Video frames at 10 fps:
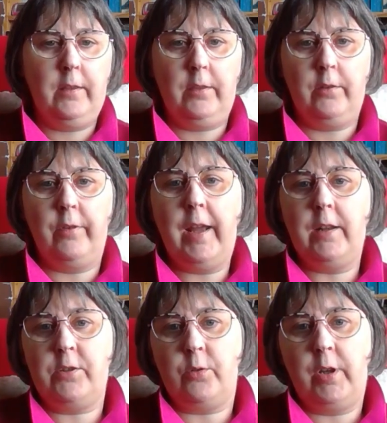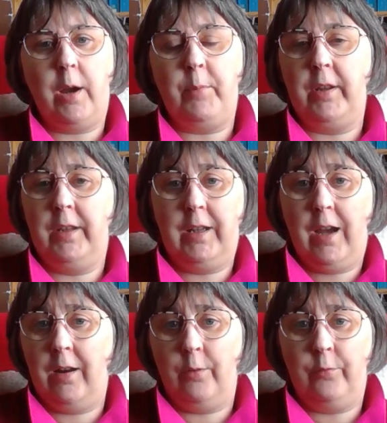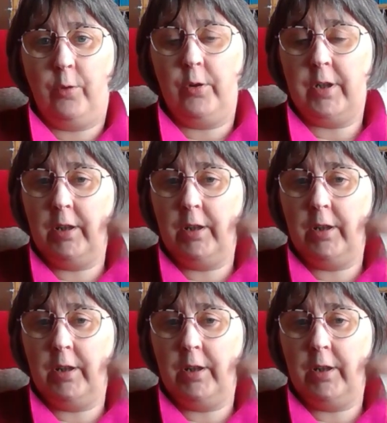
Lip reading: the rent is going up and they can't afford it,